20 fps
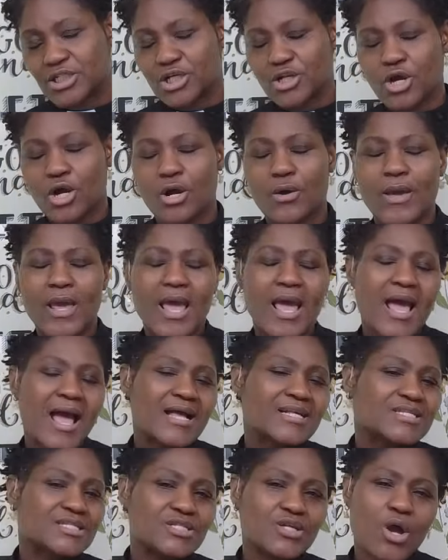you know.
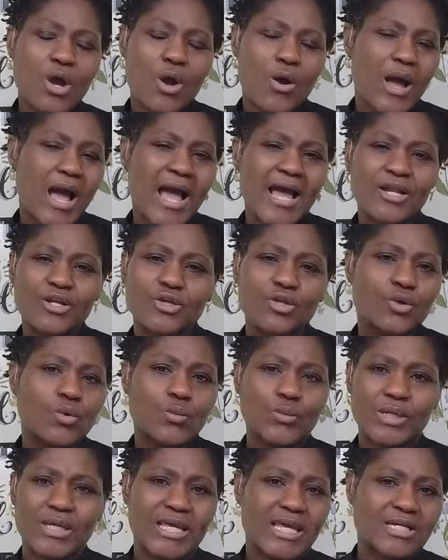And so I knew
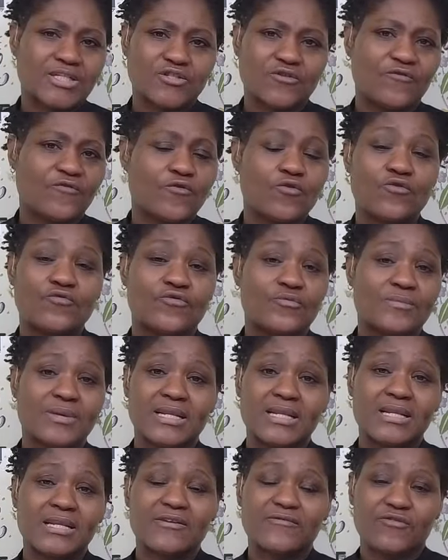we can't afford for me
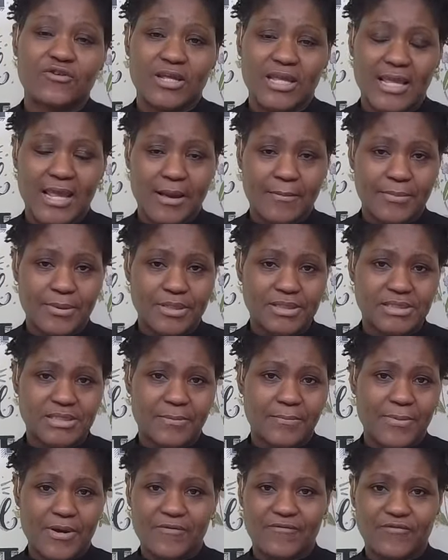to live on campus
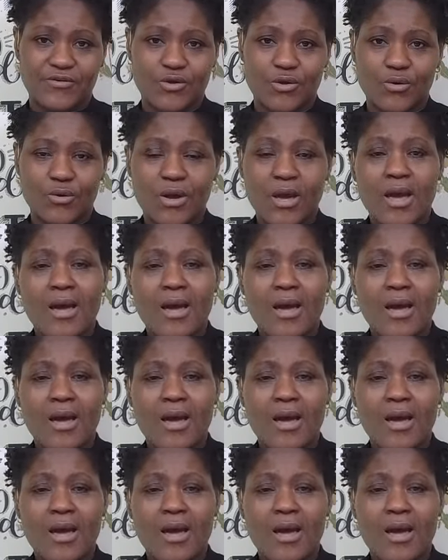in Buffalo.